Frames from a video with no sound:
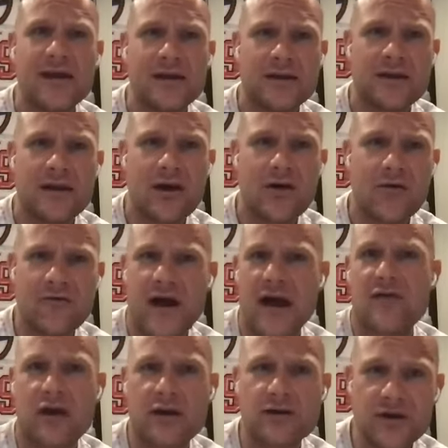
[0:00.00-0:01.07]
you know,
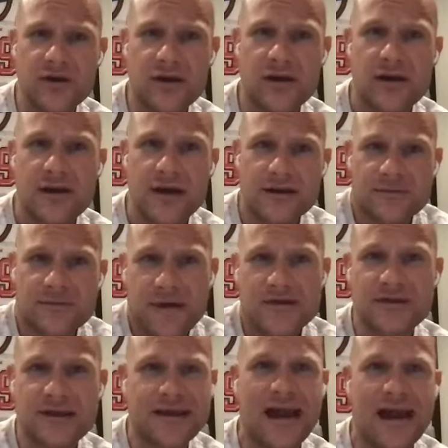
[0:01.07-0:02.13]
500,
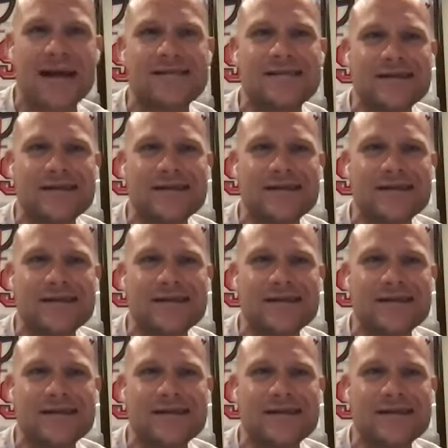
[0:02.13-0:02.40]
especially guys.